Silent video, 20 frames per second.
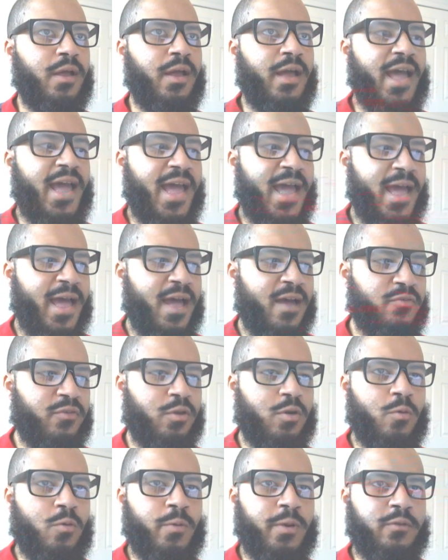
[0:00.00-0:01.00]
half
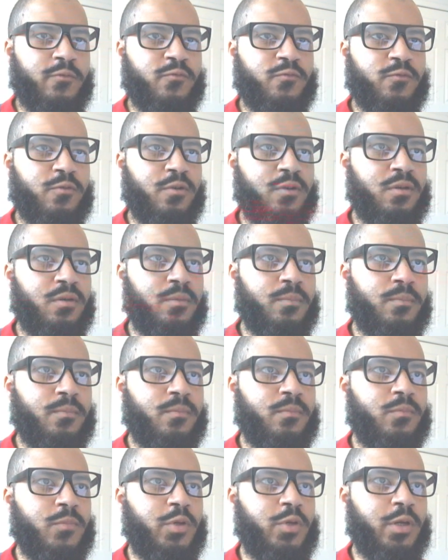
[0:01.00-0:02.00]
going
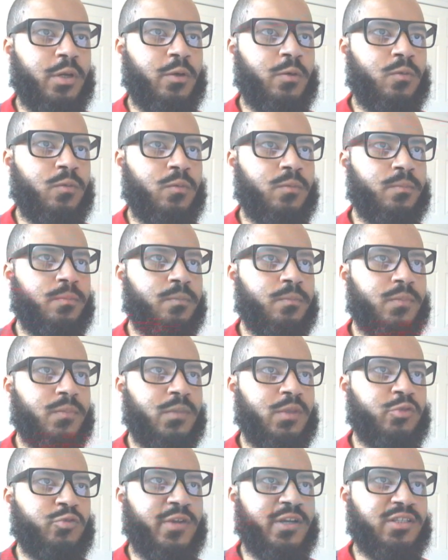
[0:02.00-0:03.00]
from,
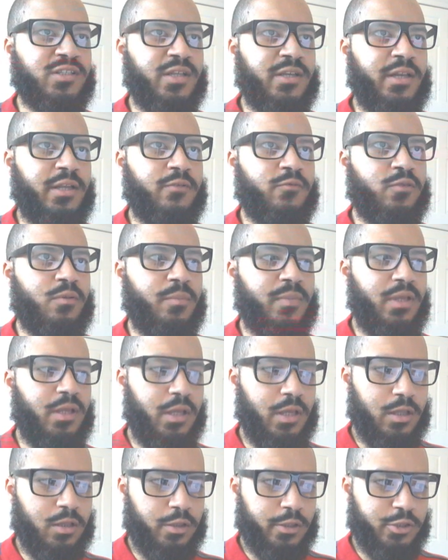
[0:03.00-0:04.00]
translating from
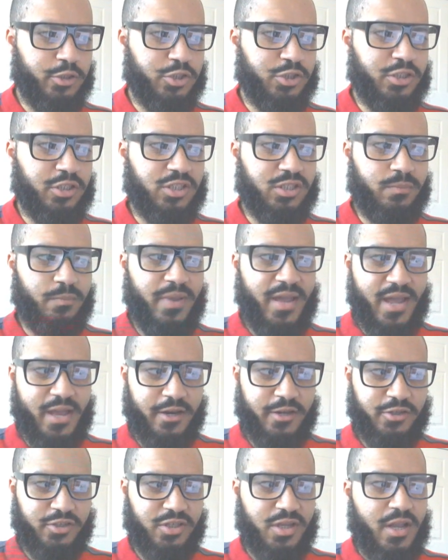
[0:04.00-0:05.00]
English to
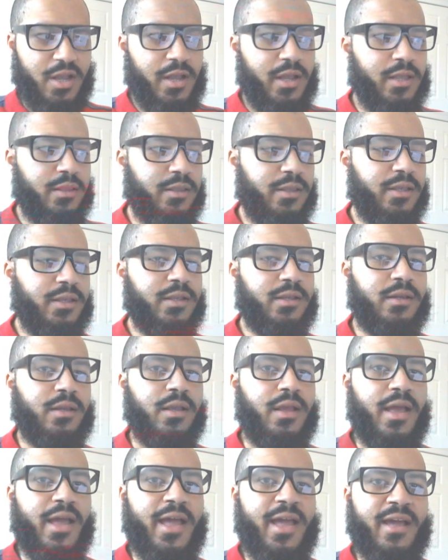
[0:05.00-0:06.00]
Spanish, and then
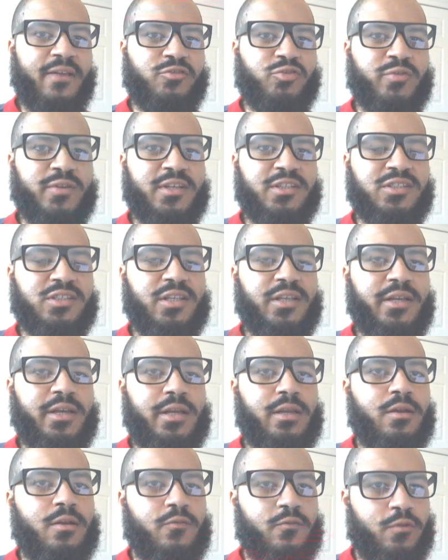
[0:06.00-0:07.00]
half
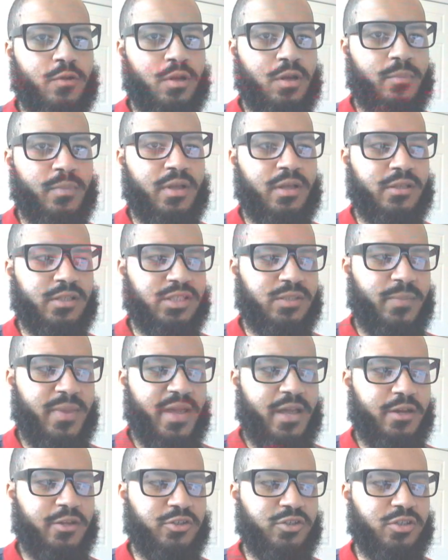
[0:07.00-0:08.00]
translating from
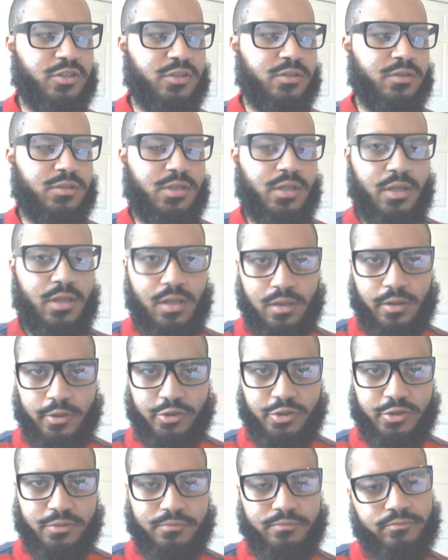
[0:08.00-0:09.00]
Spanish to
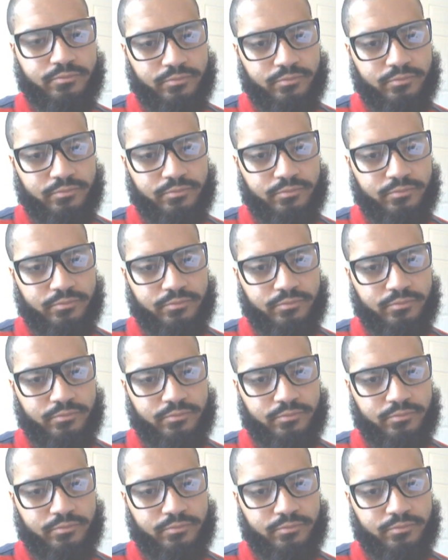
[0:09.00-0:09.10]
English.